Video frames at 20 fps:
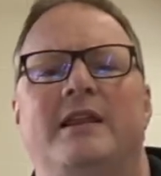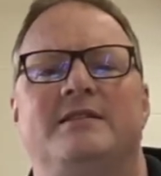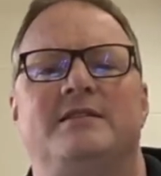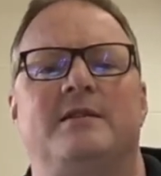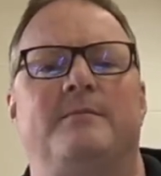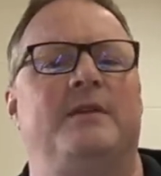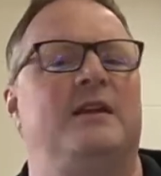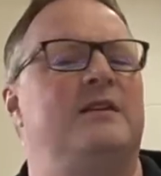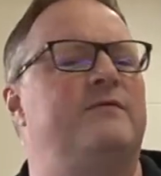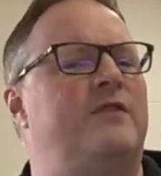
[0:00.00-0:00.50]
there's
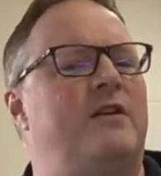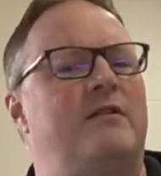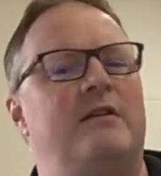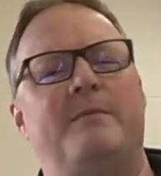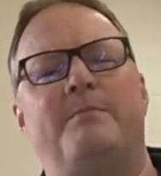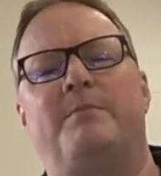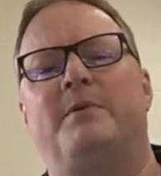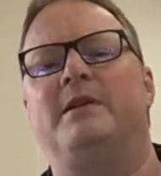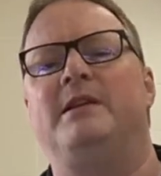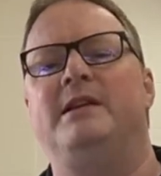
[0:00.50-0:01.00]
something
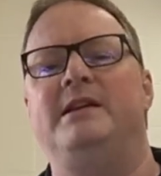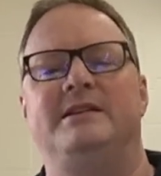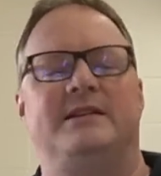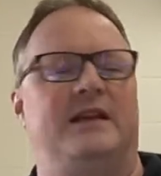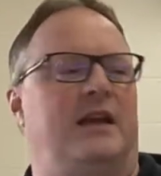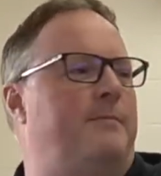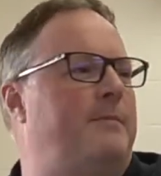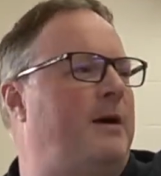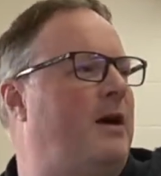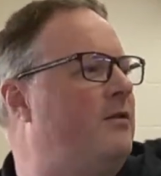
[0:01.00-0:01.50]
very
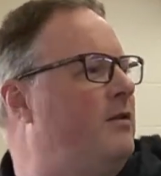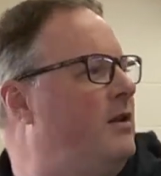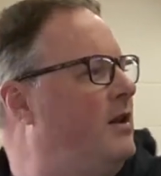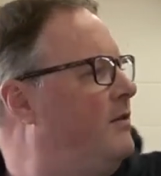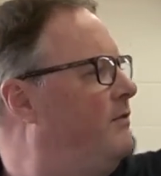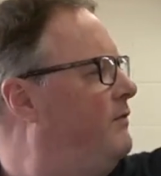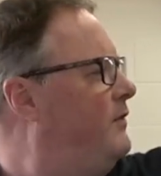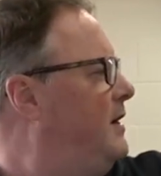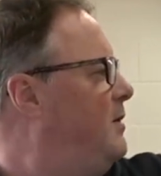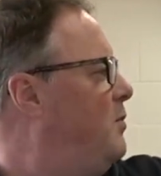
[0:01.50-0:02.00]
pleasing about
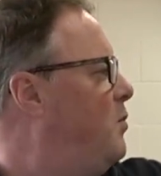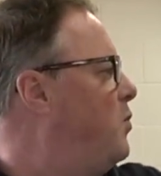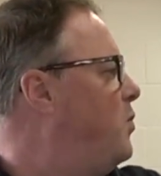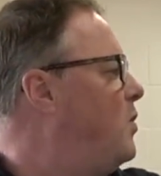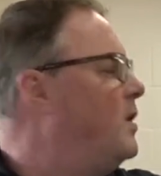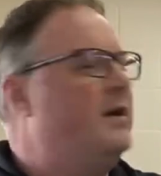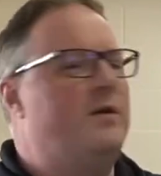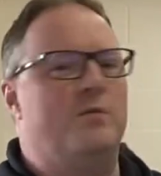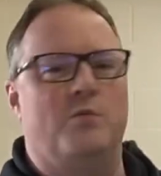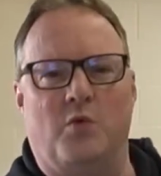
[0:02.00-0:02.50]
lovely
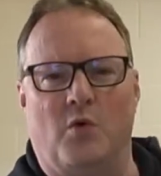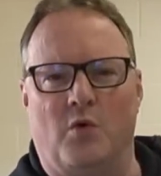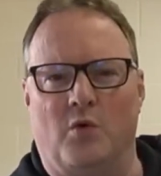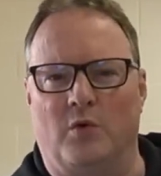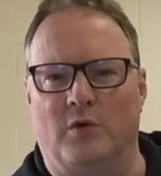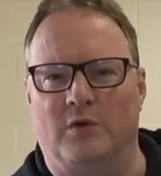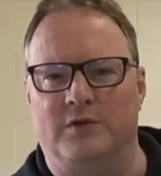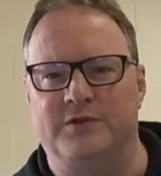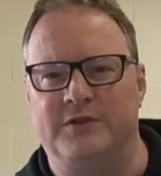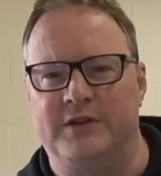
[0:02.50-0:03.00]
white
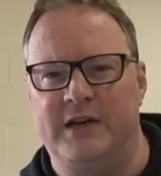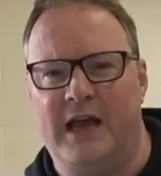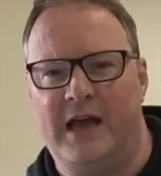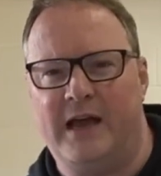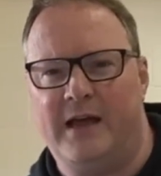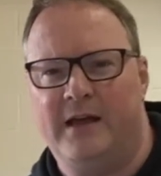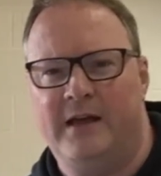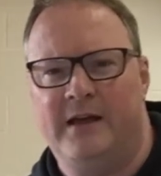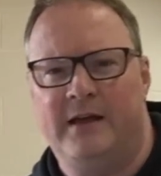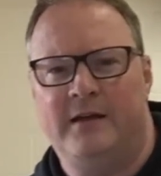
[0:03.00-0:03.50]
walls, yeah?
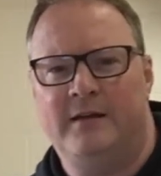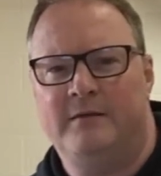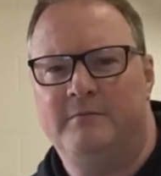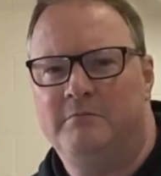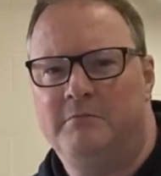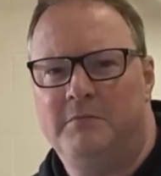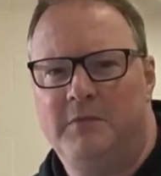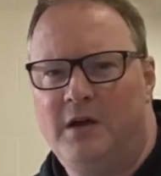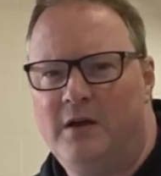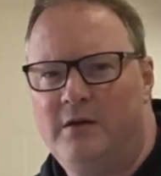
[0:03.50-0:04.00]

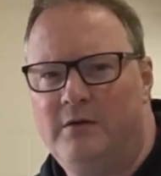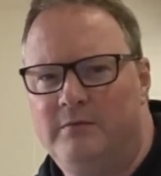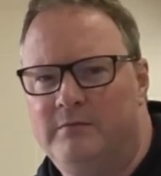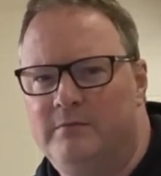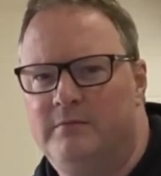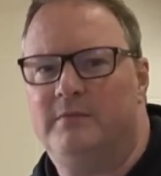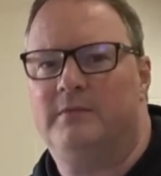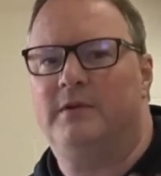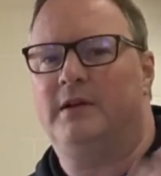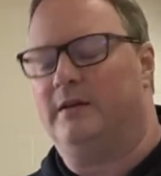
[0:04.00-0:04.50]
No?
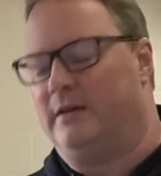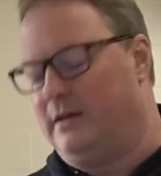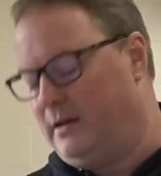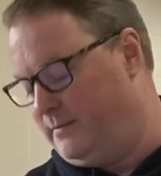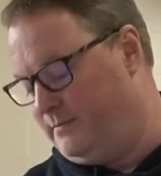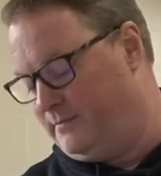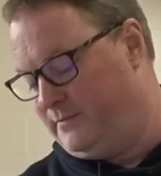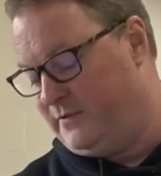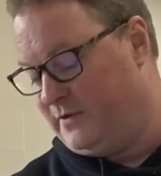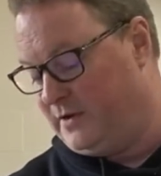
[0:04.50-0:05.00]
Okay,
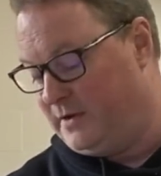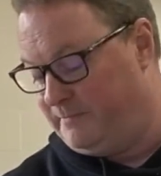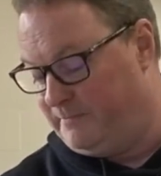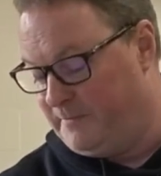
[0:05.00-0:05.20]
fine.